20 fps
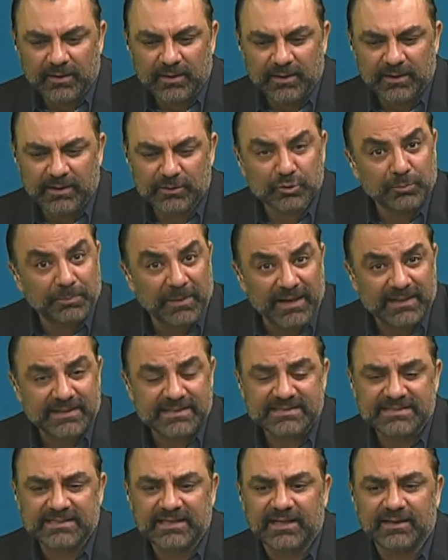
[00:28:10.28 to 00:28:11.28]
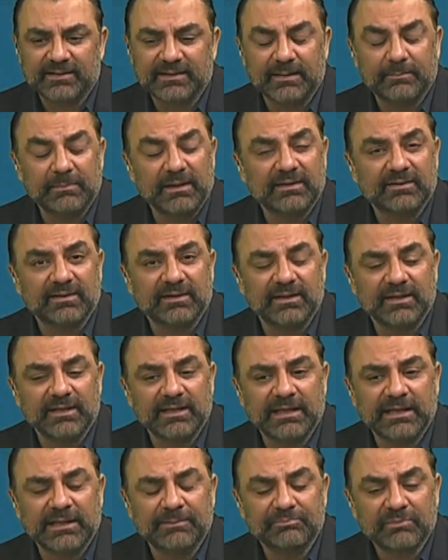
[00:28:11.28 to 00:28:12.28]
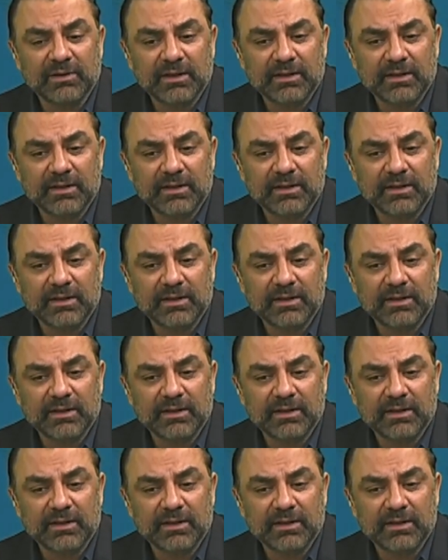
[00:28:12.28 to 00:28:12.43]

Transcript: to Pakistan, they met the